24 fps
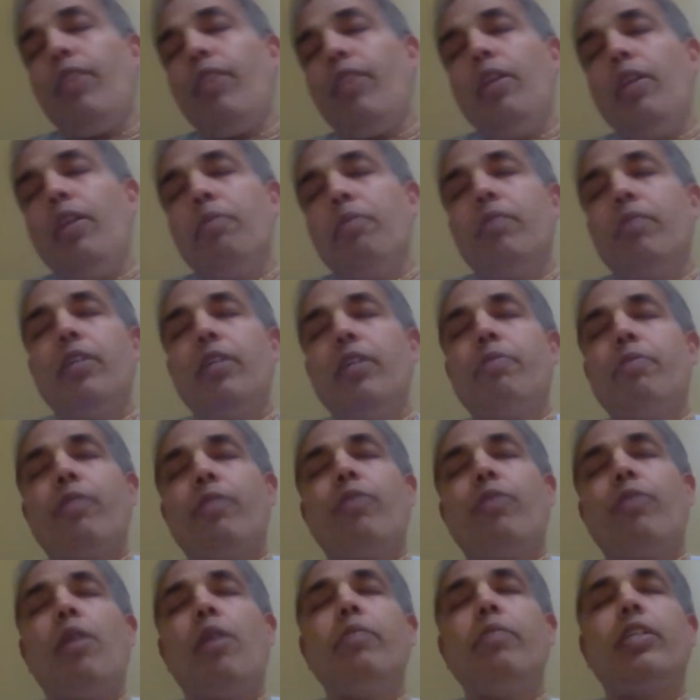by
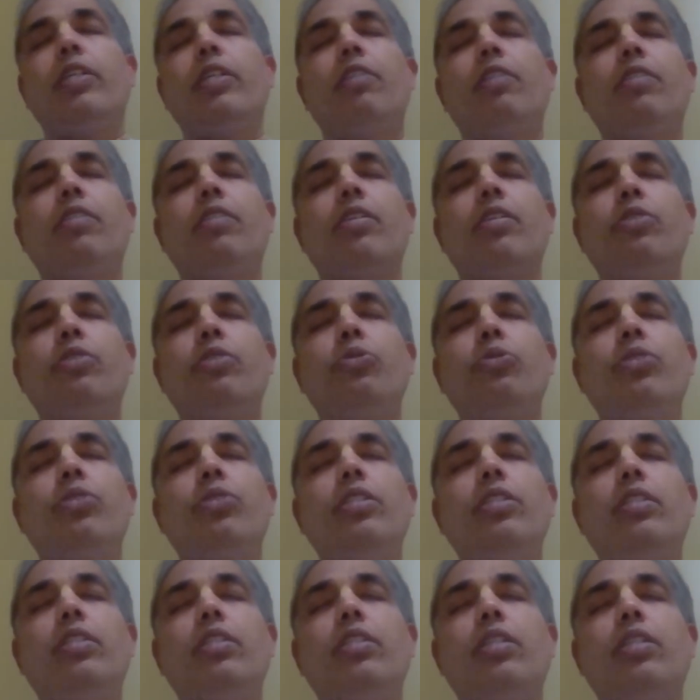performing our
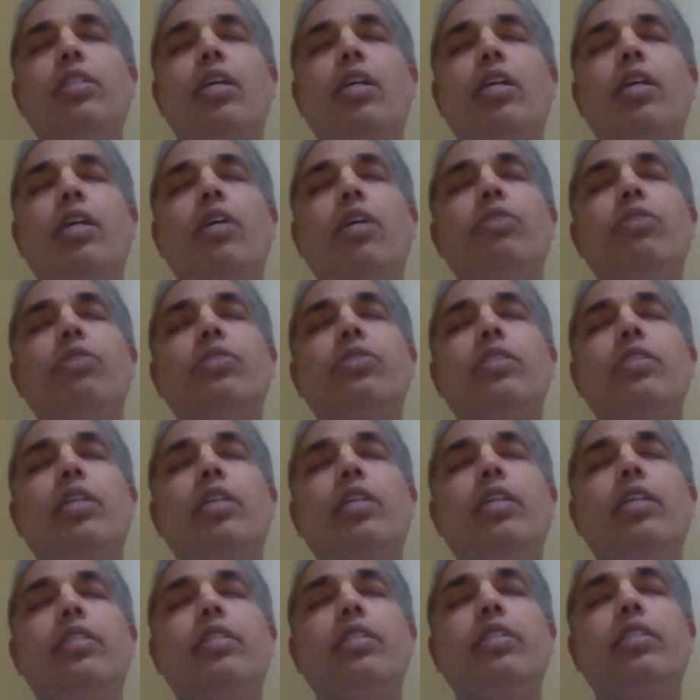duty, not announcing
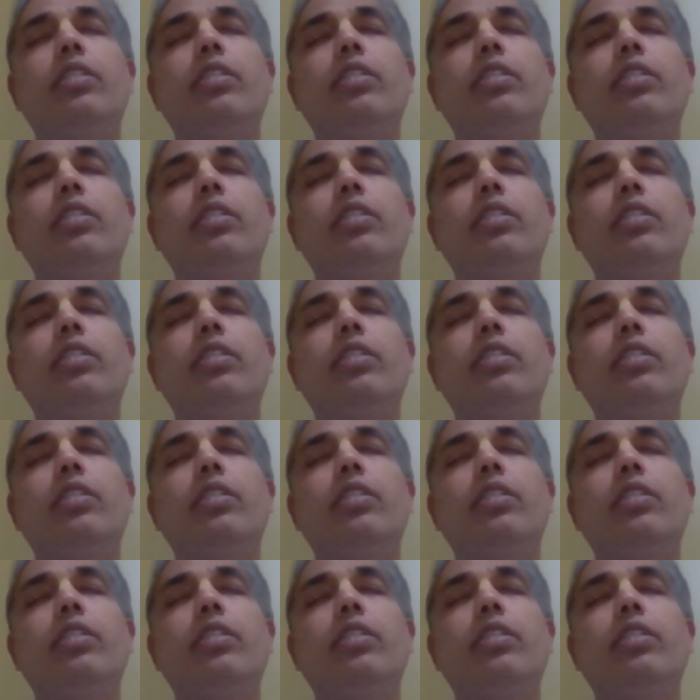anything